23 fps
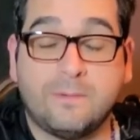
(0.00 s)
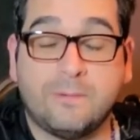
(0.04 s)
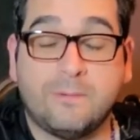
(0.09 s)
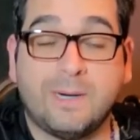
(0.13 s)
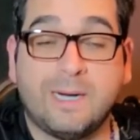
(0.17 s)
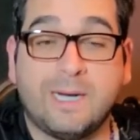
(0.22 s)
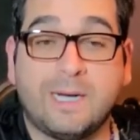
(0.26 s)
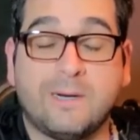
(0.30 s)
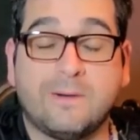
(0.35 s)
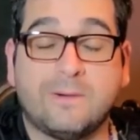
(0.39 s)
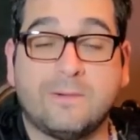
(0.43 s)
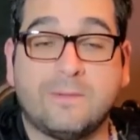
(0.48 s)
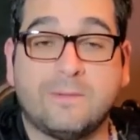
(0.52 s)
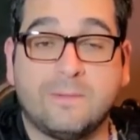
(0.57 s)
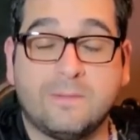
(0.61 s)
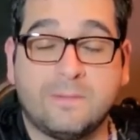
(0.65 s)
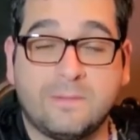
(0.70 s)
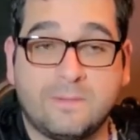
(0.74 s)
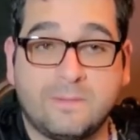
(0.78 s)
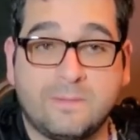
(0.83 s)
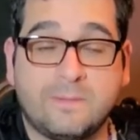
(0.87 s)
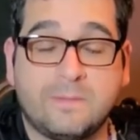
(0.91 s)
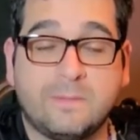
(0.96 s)
Wow.
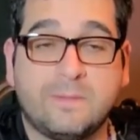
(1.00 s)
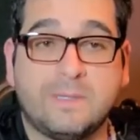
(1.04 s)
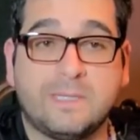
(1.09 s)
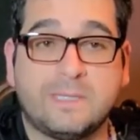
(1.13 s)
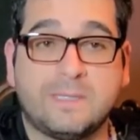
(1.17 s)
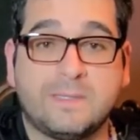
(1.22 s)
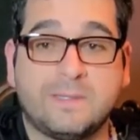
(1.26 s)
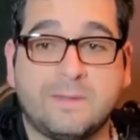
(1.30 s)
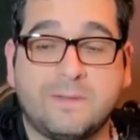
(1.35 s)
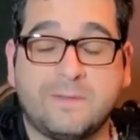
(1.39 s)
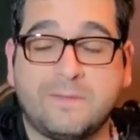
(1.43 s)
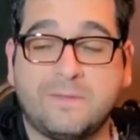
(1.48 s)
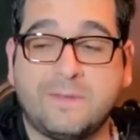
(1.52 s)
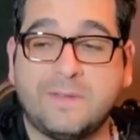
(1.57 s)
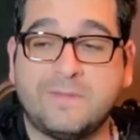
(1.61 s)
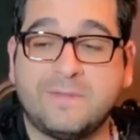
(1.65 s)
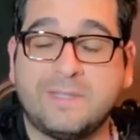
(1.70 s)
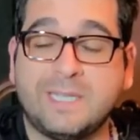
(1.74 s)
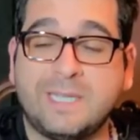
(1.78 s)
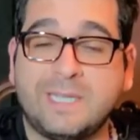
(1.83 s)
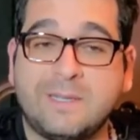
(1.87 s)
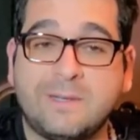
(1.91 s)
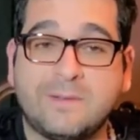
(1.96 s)
This little
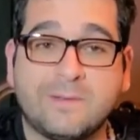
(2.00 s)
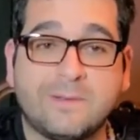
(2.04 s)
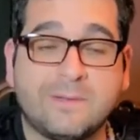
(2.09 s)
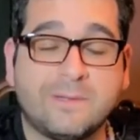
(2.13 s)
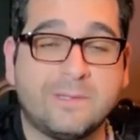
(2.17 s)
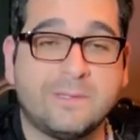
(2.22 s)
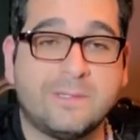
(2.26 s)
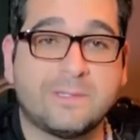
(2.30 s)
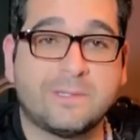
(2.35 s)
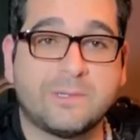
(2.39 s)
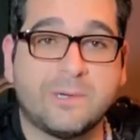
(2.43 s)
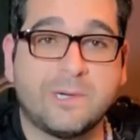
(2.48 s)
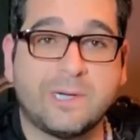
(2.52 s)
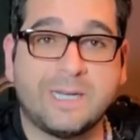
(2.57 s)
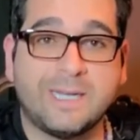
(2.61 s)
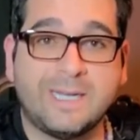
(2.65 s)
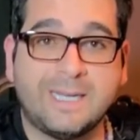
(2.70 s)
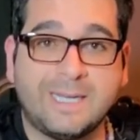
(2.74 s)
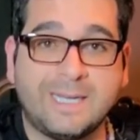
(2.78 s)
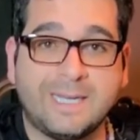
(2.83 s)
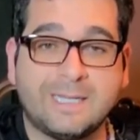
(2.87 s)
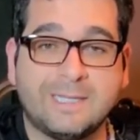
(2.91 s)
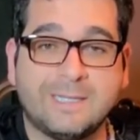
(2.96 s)
15-year-old
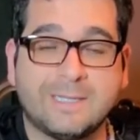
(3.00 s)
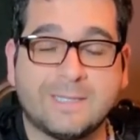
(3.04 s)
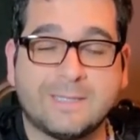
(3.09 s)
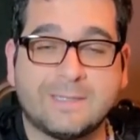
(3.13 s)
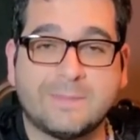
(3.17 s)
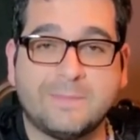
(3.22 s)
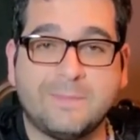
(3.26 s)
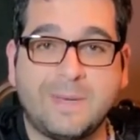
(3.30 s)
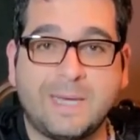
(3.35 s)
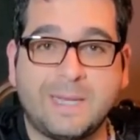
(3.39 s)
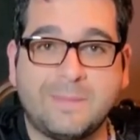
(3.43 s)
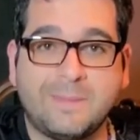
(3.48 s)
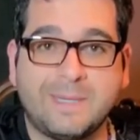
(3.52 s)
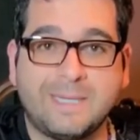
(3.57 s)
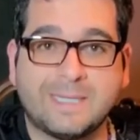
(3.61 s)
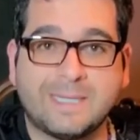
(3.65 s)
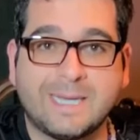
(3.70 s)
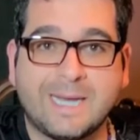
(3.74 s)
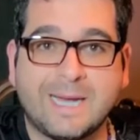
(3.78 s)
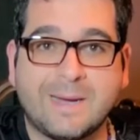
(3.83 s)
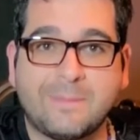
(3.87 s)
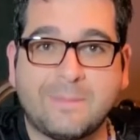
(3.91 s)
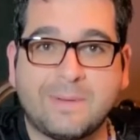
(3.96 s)
scrawny kid just made me
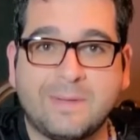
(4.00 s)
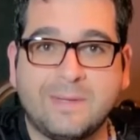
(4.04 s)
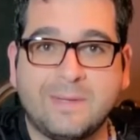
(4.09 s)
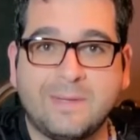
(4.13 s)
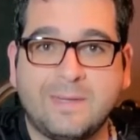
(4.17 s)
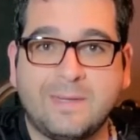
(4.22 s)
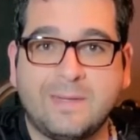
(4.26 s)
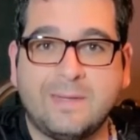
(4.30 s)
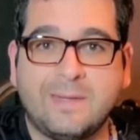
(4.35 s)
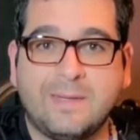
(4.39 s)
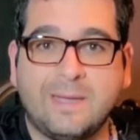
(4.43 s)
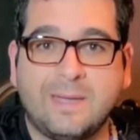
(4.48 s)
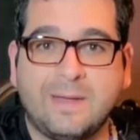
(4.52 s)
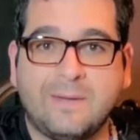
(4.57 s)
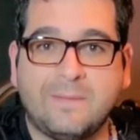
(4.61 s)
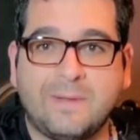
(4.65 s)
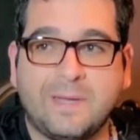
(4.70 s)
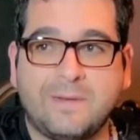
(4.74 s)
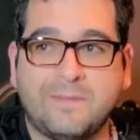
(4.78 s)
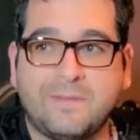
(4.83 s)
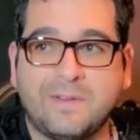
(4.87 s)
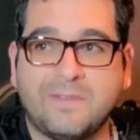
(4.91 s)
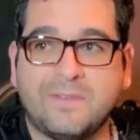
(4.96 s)
tap
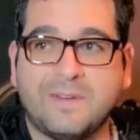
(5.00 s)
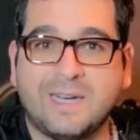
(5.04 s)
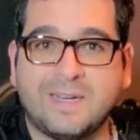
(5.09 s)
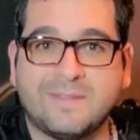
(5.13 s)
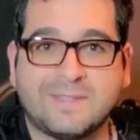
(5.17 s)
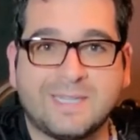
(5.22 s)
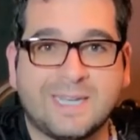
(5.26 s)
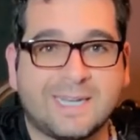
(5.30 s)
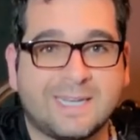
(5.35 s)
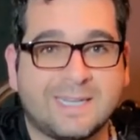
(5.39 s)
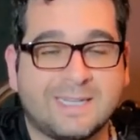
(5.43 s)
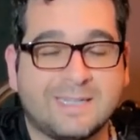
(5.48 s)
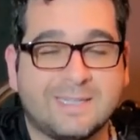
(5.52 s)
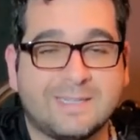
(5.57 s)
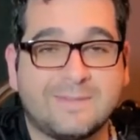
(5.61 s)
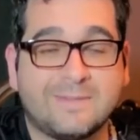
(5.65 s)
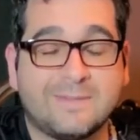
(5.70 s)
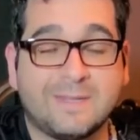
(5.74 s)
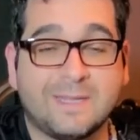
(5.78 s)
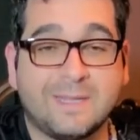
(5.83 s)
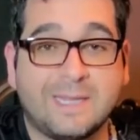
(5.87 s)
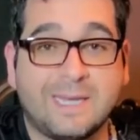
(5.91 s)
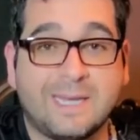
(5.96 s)
every 5 seconds
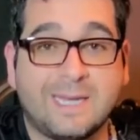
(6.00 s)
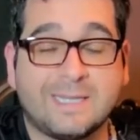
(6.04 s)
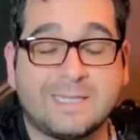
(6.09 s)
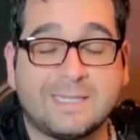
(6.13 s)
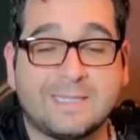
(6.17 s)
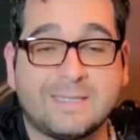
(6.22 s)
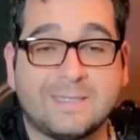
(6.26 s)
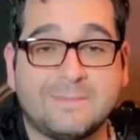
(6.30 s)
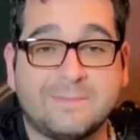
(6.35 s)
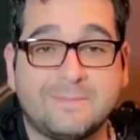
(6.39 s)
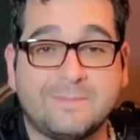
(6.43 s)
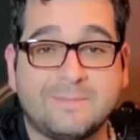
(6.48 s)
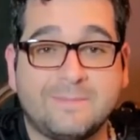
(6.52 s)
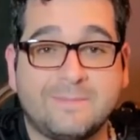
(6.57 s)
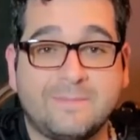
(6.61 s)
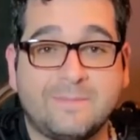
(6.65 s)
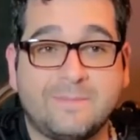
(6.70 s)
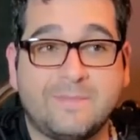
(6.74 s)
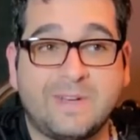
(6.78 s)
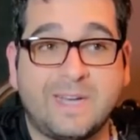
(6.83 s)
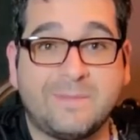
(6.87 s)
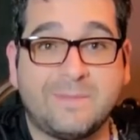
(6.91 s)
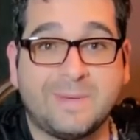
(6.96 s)
for the last
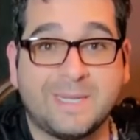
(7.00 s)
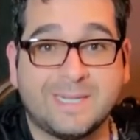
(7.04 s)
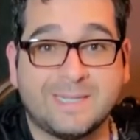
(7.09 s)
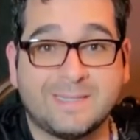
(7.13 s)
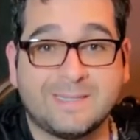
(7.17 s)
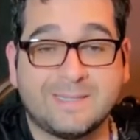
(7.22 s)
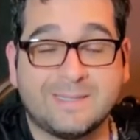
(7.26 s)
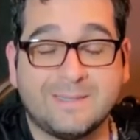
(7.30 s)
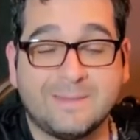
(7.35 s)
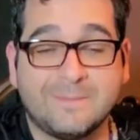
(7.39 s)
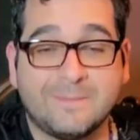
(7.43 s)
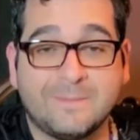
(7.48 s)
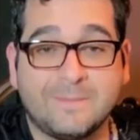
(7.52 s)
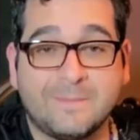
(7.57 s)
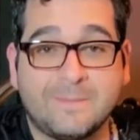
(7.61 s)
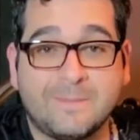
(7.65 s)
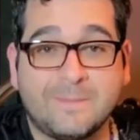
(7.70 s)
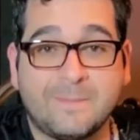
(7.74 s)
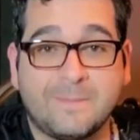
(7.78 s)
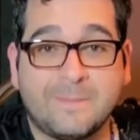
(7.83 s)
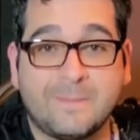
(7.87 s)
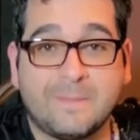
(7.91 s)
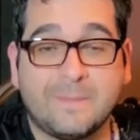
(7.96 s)
5 minutes.
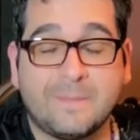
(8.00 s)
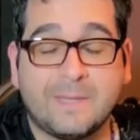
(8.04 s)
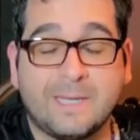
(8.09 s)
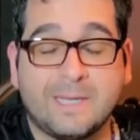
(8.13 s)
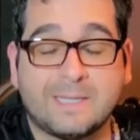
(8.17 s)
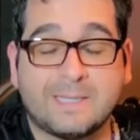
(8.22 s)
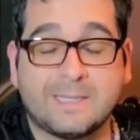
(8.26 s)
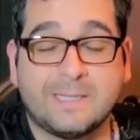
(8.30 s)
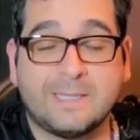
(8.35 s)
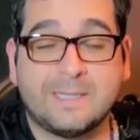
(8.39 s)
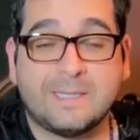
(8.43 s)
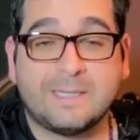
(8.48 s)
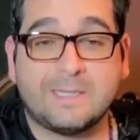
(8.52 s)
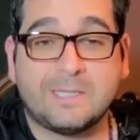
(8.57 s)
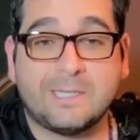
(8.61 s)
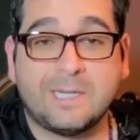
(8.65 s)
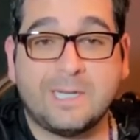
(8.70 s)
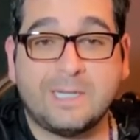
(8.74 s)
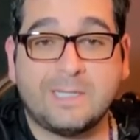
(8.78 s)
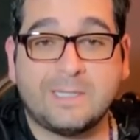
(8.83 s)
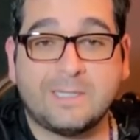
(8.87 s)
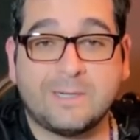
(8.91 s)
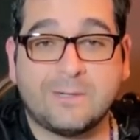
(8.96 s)
It's going to
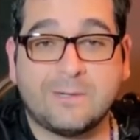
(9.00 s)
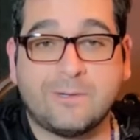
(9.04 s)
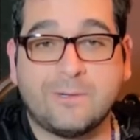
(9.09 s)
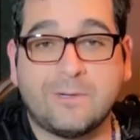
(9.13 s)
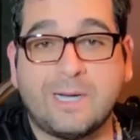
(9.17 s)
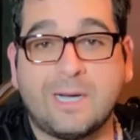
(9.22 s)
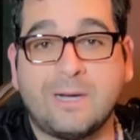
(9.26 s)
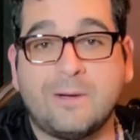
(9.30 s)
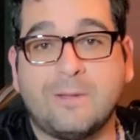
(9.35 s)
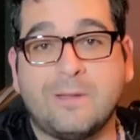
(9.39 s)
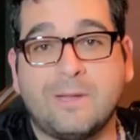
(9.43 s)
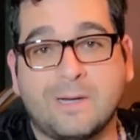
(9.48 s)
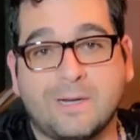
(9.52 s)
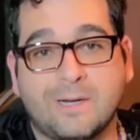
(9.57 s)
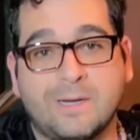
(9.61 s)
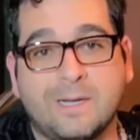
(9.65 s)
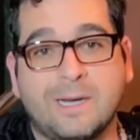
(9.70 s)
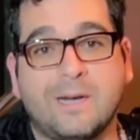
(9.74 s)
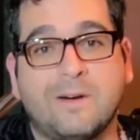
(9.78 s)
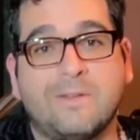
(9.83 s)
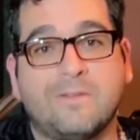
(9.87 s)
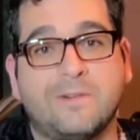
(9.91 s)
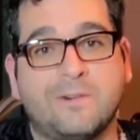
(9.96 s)
change their whole outlook
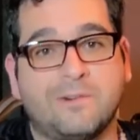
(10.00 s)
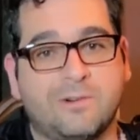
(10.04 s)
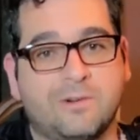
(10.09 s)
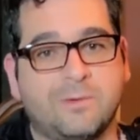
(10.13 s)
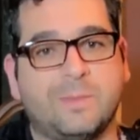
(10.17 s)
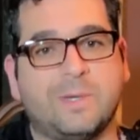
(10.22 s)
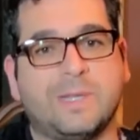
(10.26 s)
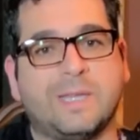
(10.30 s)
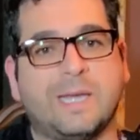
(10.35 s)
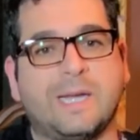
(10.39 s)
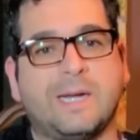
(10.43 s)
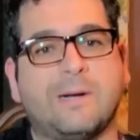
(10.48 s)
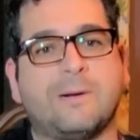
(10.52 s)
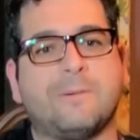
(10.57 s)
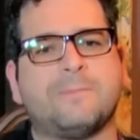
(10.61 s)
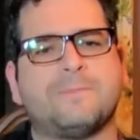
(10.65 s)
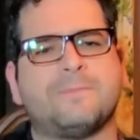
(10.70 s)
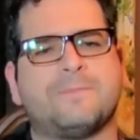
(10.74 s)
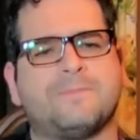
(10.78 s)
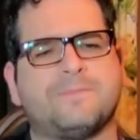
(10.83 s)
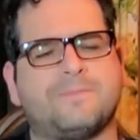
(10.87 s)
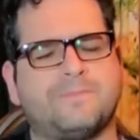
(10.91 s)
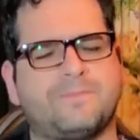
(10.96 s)
on how vulnerable they are.
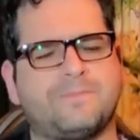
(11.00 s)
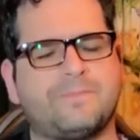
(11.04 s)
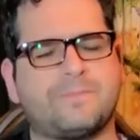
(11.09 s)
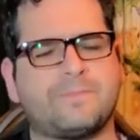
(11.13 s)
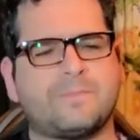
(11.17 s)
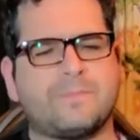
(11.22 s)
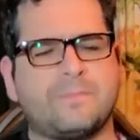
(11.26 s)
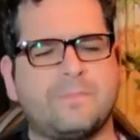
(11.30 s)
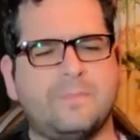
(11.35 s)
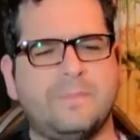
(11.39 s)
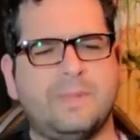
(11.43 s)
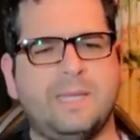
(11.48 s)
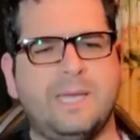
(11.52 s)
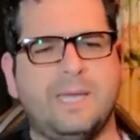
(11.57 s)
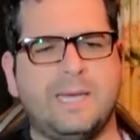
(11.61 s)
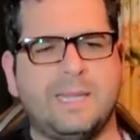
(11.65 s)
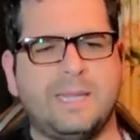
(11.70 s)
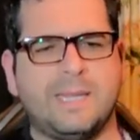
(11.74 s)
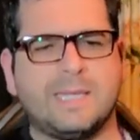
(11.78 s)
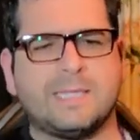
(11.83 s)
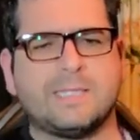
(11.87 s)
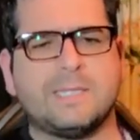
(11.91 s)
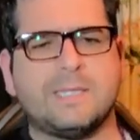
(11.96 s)

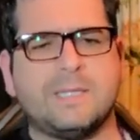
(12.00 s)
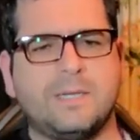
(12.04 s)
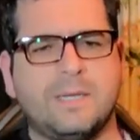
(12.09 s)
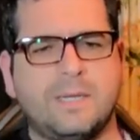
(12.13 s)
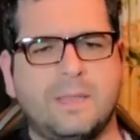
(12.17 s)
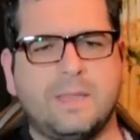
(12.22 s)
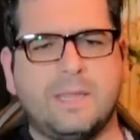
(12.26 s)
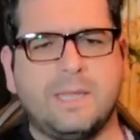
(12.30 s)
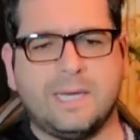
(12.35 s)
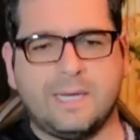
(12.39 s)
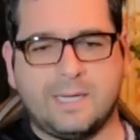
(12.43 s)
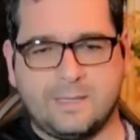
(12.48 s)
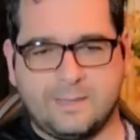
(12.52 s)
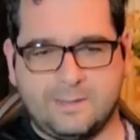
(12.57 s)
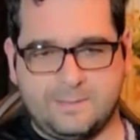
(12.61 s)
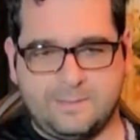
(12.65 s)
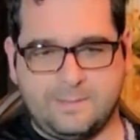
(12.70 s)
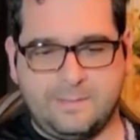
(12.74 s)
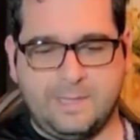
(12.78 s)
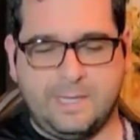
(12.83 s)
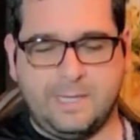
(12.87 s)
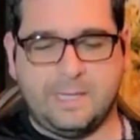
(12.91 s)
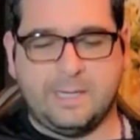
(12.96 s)
And that's a good thing.
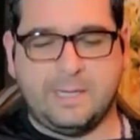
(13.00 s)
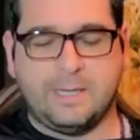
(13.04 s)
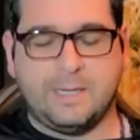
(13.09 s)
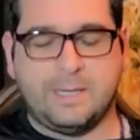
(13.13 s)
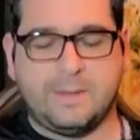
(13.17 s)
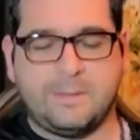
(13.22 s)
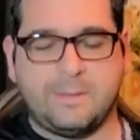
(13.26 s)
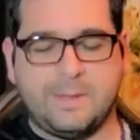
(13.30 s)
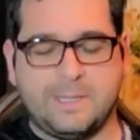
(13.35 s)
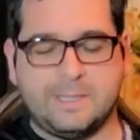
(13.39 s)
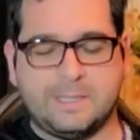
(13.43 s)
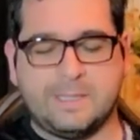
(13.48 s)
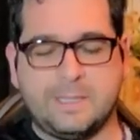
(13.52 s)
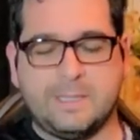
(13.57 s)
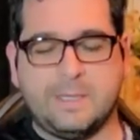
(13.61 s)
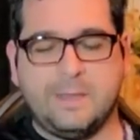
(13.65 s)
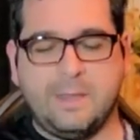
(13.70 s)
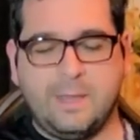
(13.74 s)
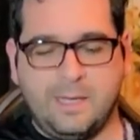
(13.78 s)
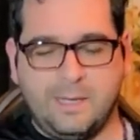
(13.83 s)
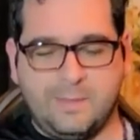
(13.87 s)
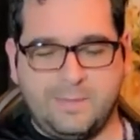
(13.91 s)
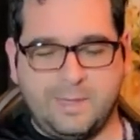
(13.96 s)
And it's a
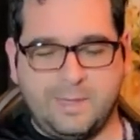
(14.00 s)
good thing